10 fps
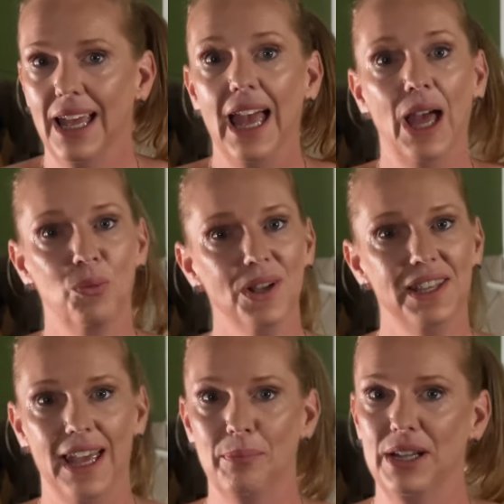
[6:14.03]
At one
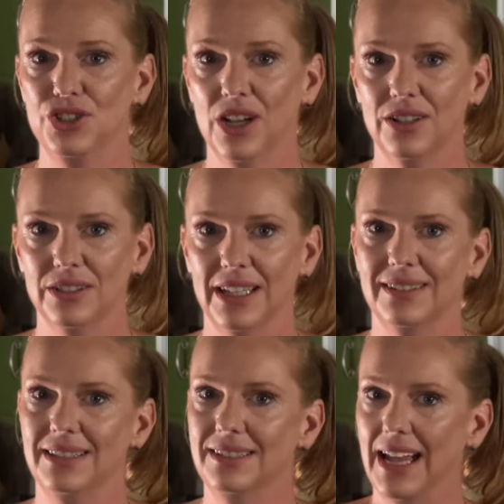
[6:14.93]
camp, I chuckled as I
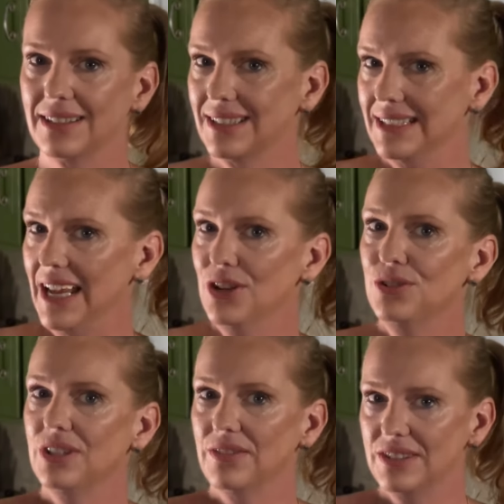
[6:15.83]
stacked
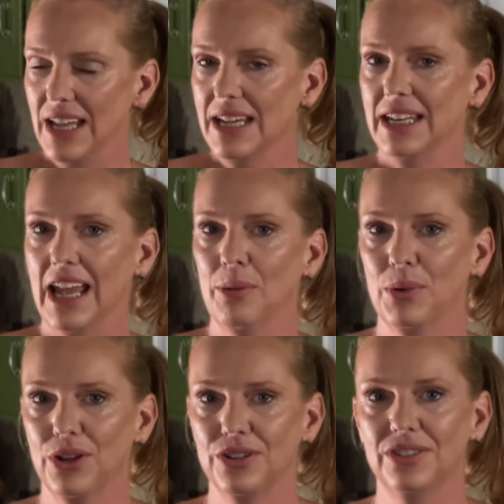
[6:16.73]
containers of steak and
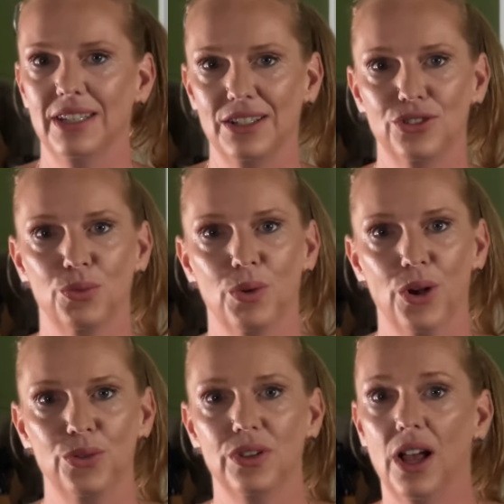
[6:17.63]
hamburgers next to
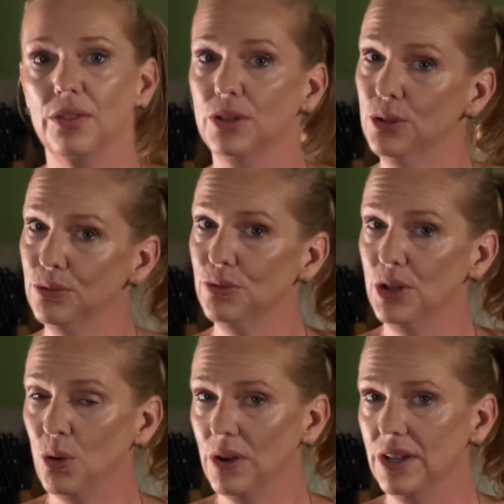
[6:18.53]
rows of gluten-free
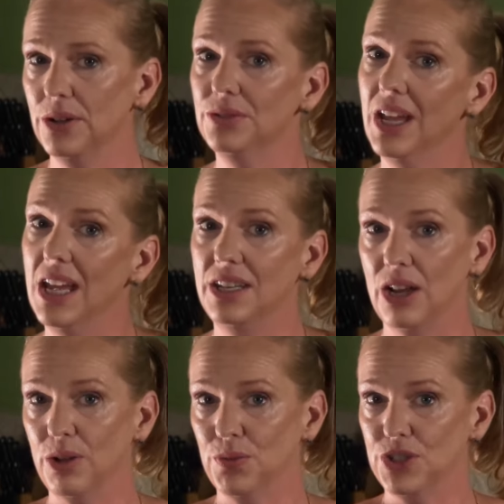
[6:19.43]
Oreos,
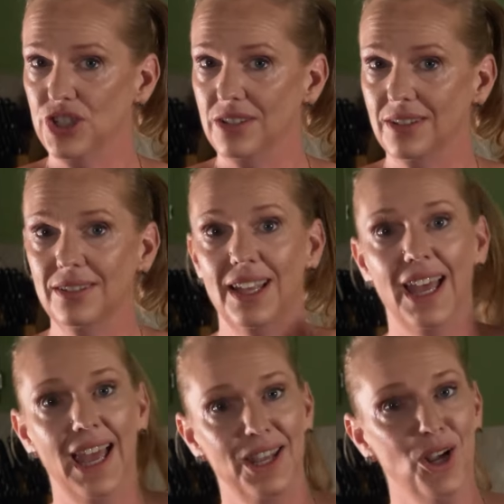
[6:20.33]
dairy-free cheeses,
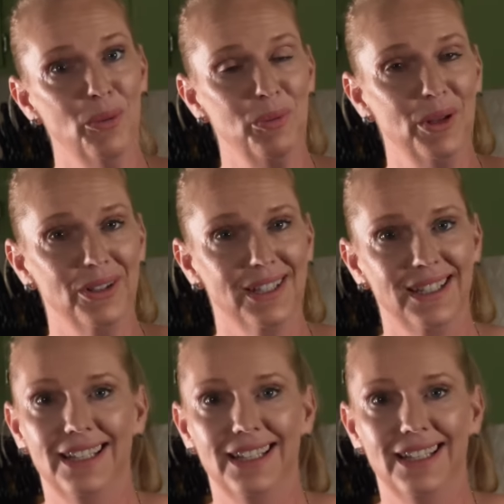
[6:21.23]
and almond milk.